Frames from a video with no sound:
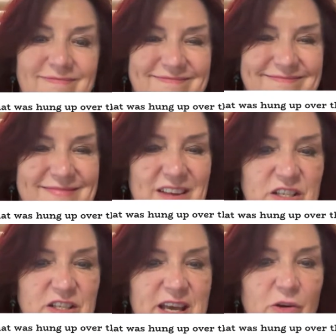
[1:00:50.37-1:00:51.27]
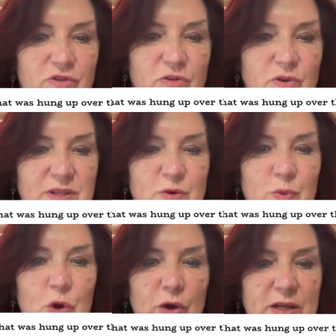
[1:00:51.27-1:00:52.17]
The outro is not seem to be
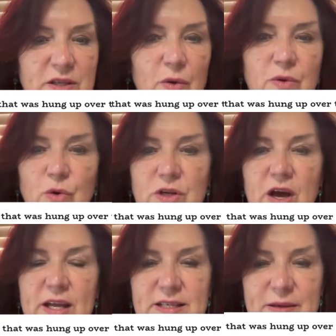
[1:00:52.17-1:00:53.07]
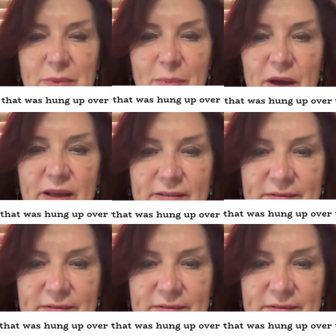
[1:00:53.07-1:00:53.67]
working, so good night. Bye-bye.